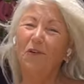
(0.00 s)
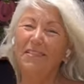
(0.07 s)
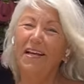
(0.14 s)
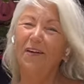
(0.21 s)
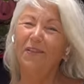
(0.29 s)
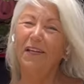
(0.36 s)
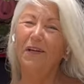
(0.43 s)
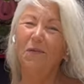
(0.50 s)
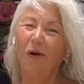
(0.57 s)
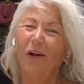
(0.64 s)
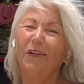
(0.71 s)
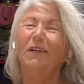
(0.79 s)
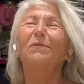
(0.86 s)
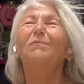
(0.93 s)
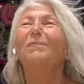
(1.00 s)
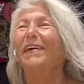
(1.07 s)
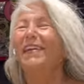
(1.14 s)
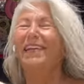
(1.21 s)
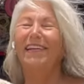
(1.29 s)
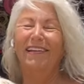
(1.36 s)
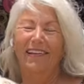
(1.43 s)
town and get water, but
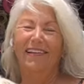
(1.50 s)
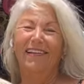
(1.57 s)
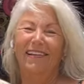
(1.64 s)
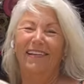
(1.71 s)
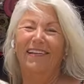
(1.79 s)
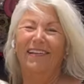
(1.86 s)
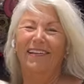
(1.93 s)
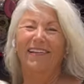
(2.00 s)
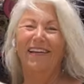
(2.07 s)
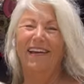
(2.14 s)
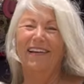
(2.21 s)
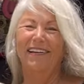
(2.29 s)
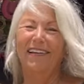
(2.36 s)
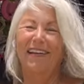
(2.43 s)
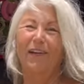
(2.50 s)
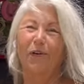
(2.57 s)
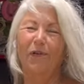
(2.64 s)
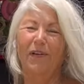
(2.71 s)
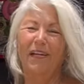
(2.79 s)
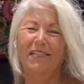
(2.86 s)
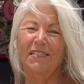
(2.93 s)
yeah, and go
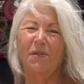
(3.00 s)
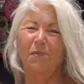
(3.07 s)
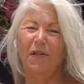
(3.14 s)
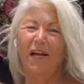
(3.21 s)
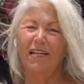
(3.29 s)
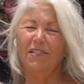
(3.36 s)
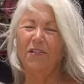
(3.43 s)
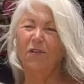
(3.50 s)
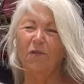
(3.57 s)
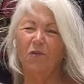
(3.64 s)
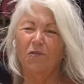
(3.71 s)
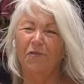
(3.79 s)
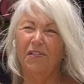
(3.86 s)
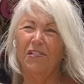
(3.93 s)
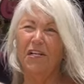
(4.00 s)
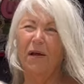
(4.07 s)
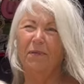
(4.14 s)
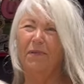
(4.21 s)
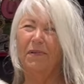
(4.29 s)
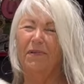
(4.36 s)
get supplies and grocery shop.